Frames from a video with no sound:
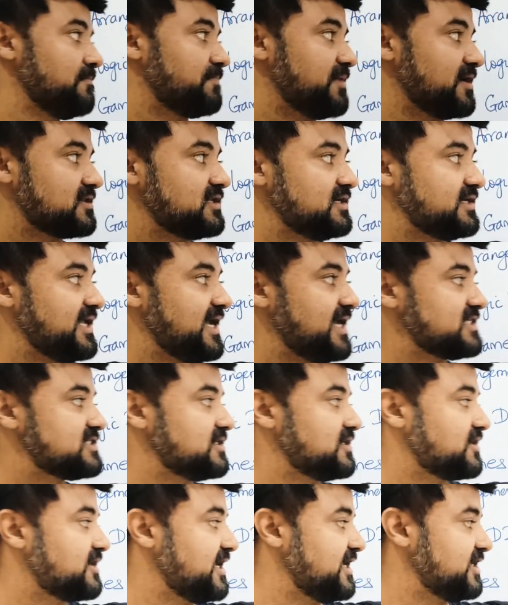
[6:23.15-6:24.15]
Percentage,
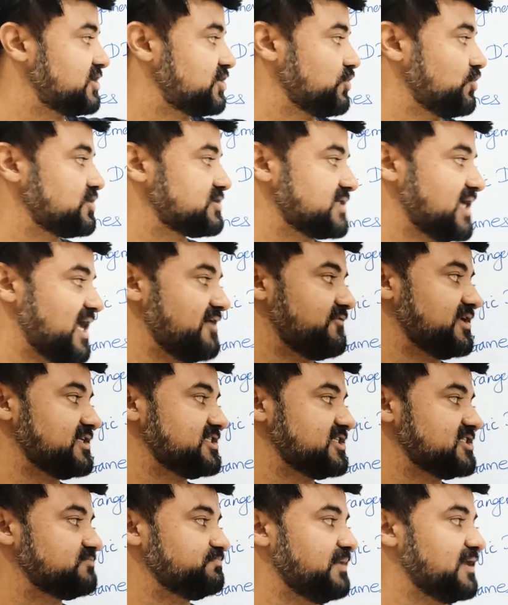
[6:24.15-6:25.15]
ratios,
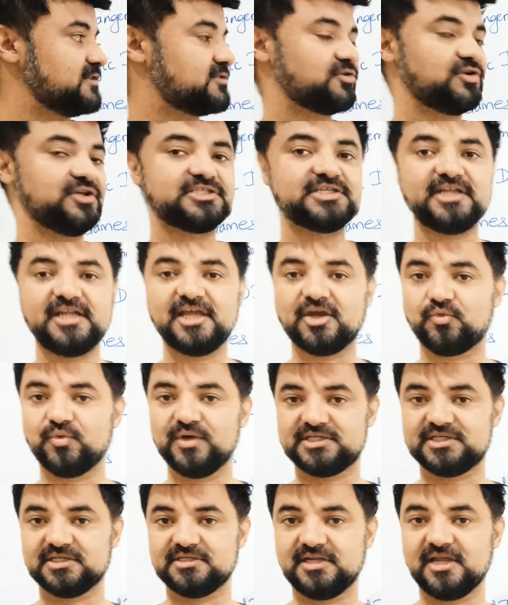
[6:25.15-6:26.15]
averages, mensuration,
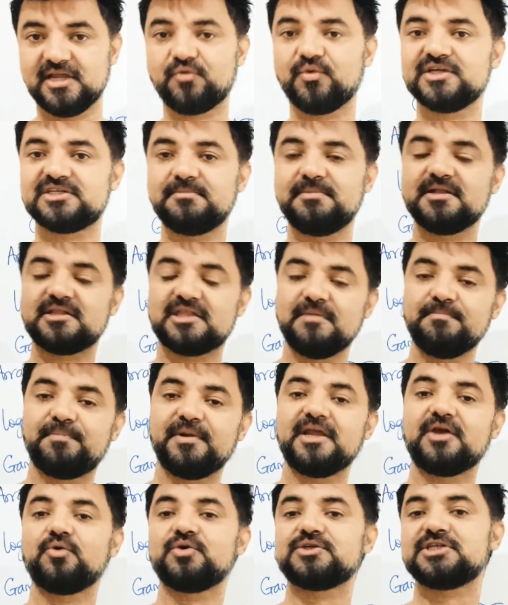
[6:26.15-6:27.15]
equation. Equation means
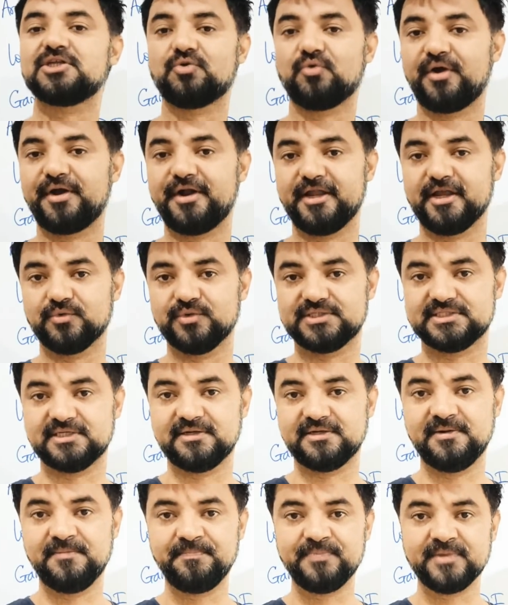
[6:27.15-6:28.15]
simple equation, quadratic equation.